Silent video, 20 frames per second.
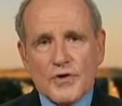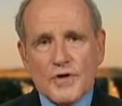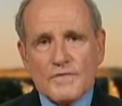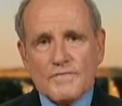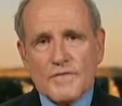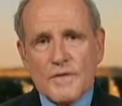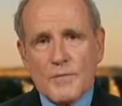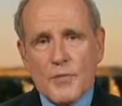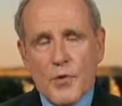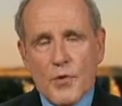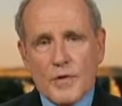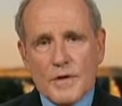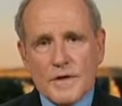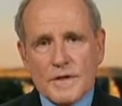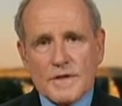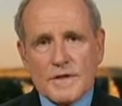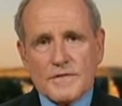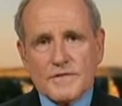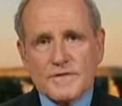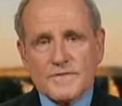you've
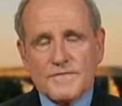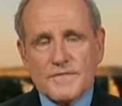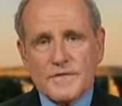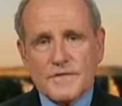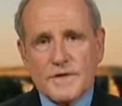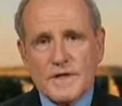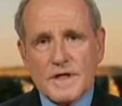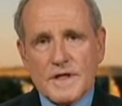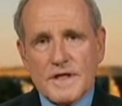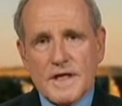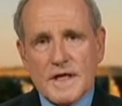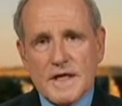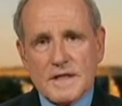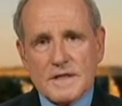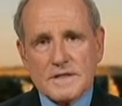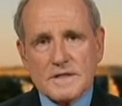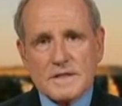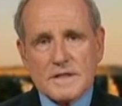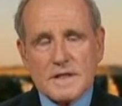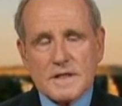reported. There's a few
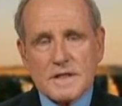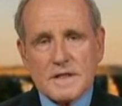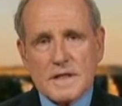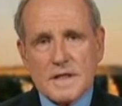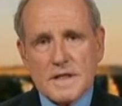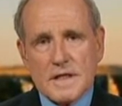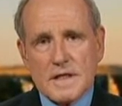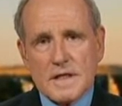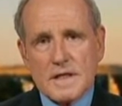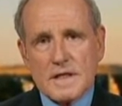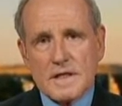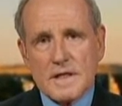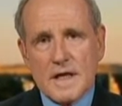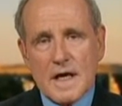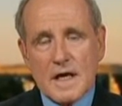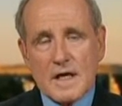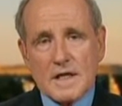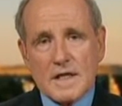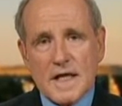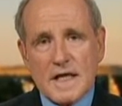details that
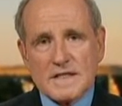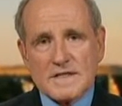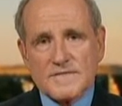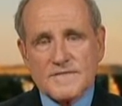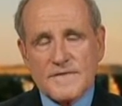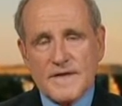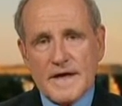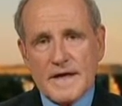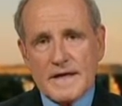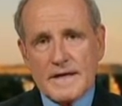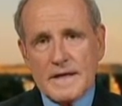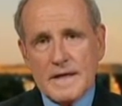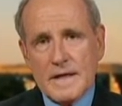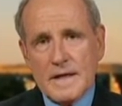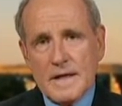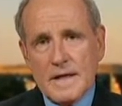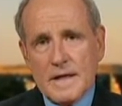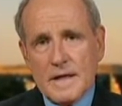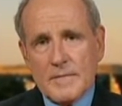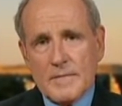are classified.
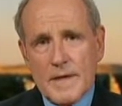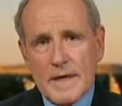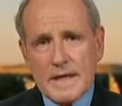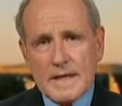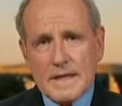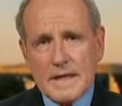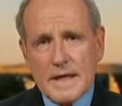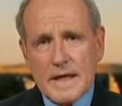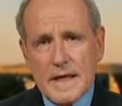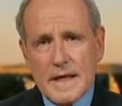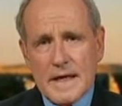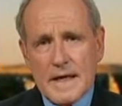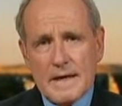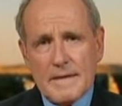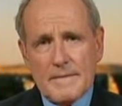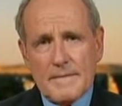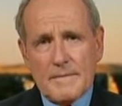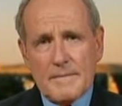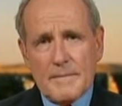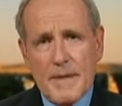But
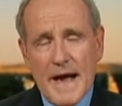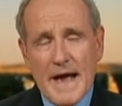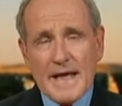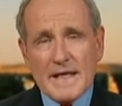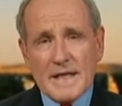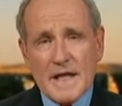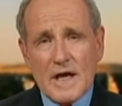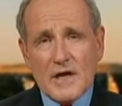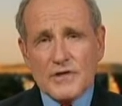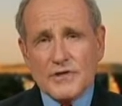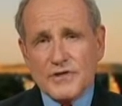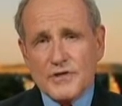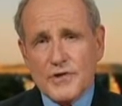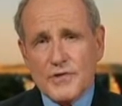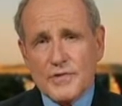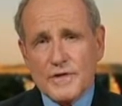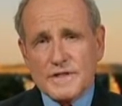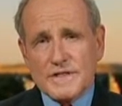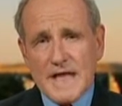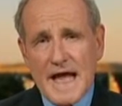by and large, you
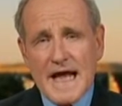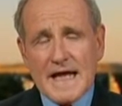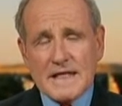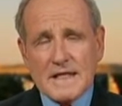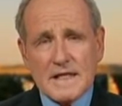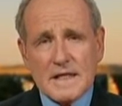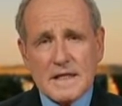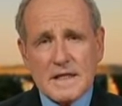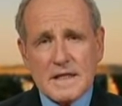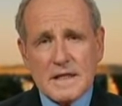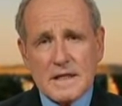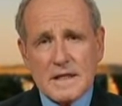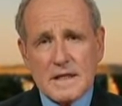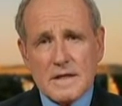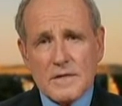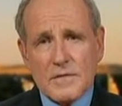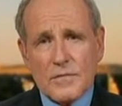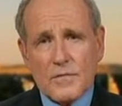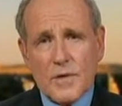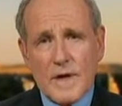know exactly
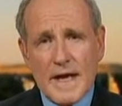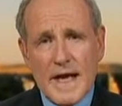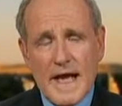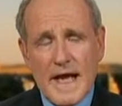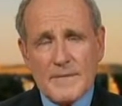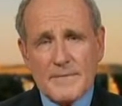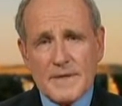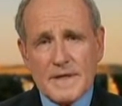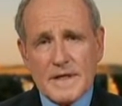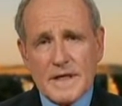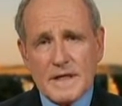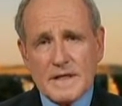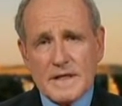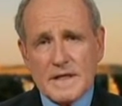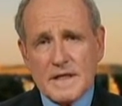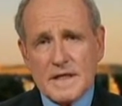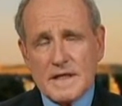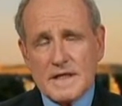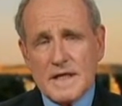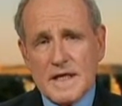what happened, and
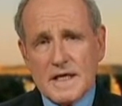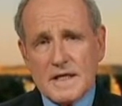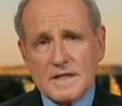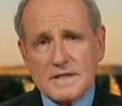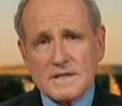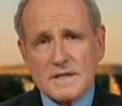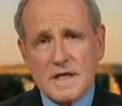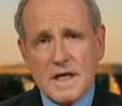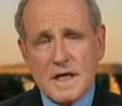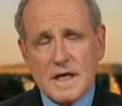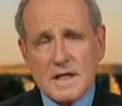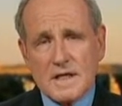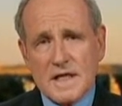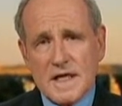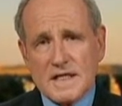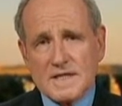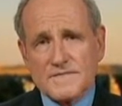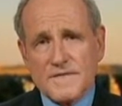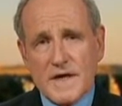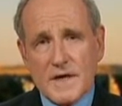the details that are
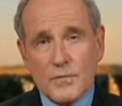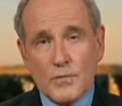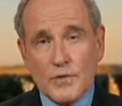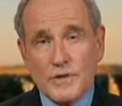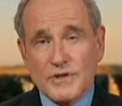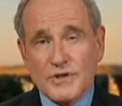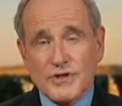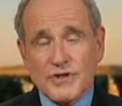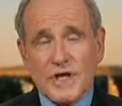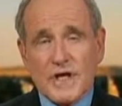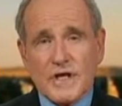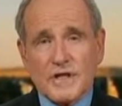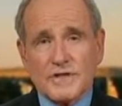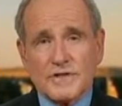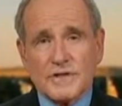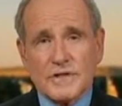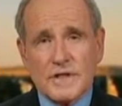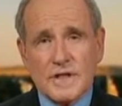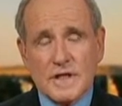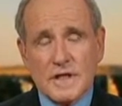classified wouldn't
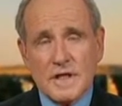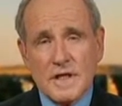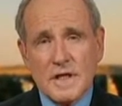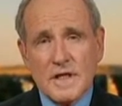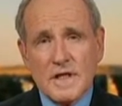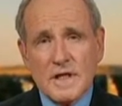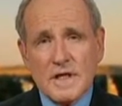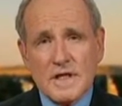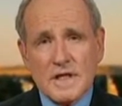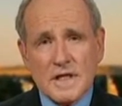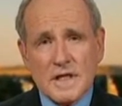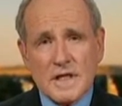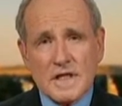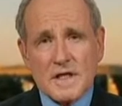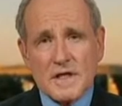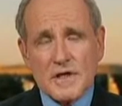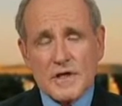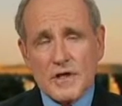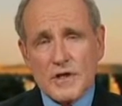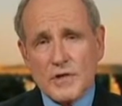change the
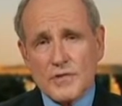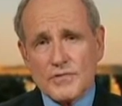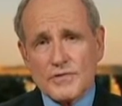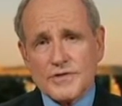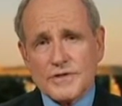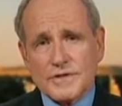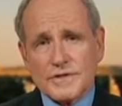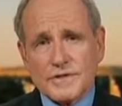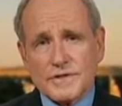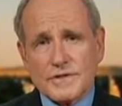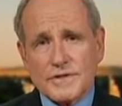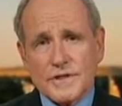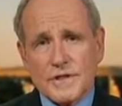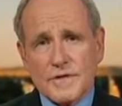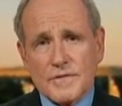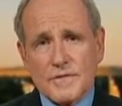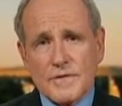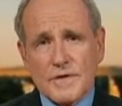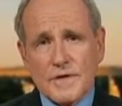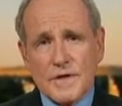conclusions
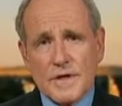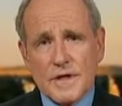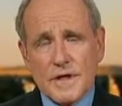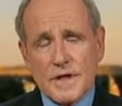and